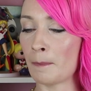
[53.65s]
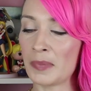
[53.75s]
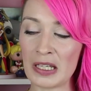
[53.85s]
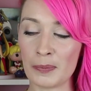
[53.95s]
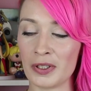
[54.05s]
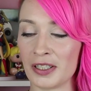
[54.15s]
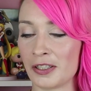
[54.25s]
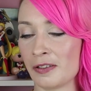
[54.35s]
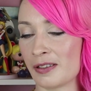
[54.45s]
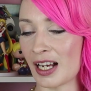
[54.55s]
People
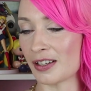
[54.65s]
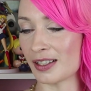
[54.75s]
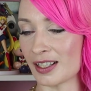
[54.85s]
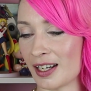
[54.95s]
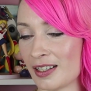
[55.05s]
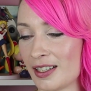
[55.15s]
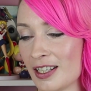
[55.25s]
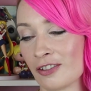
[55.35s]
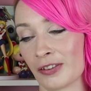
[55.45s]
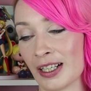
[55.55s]
in
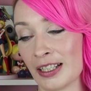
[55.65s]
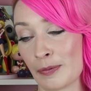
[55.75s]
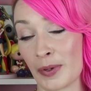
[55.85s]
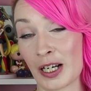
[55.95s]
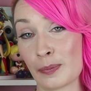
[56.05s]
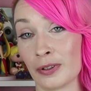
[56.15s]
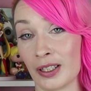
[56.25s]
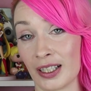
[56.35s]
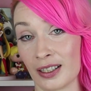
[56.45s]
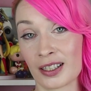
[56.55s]
2019 reading the Bible
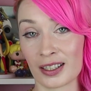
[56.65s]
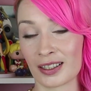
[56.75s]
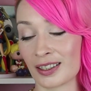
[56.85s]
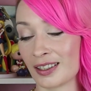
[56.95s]
like